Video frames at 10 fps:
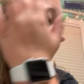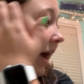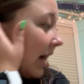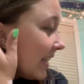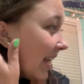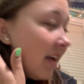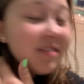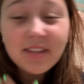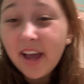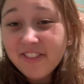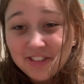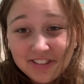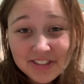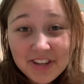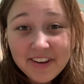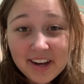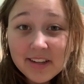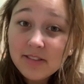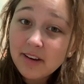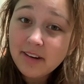I guess I will see you guys
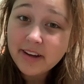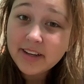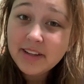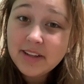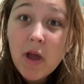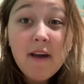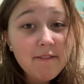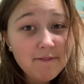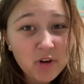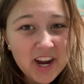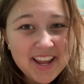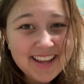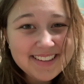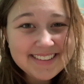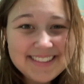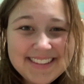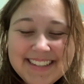on Friday.